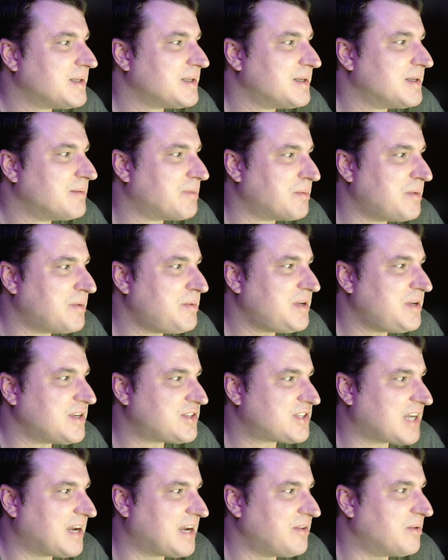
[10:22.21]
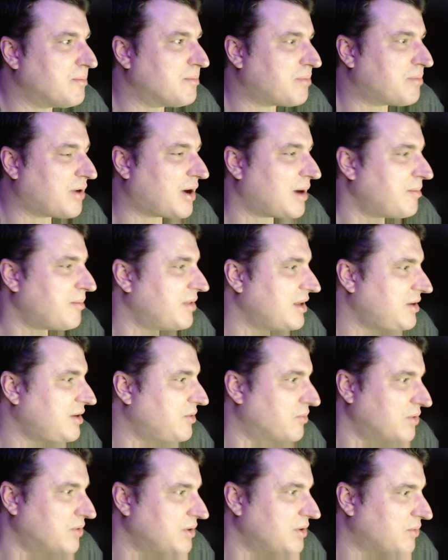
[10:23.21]
But maybe a Silent Bob that you
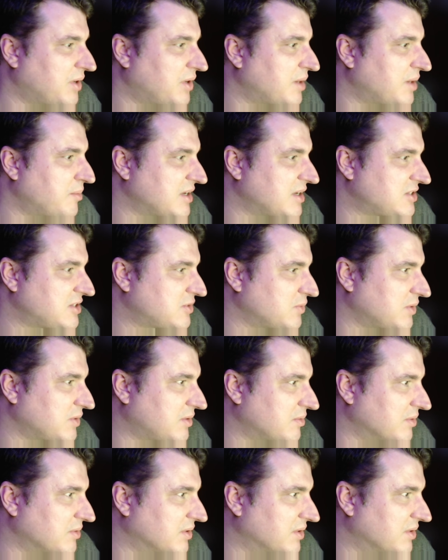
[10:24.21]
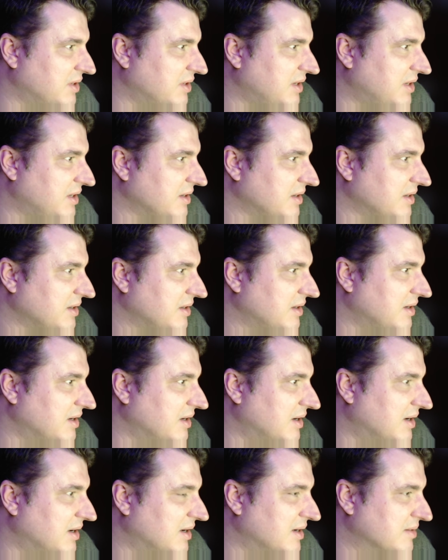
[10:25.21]
wouldn't want to mess with, really.
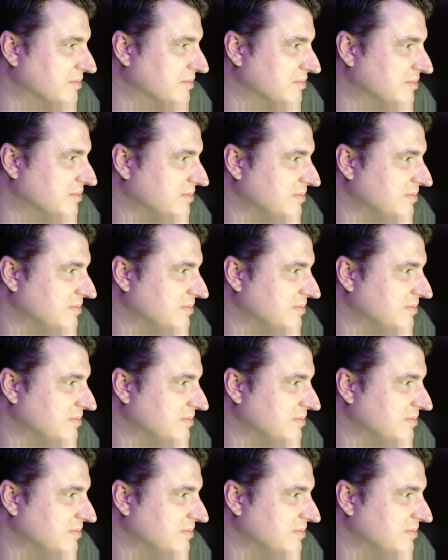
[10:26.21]
But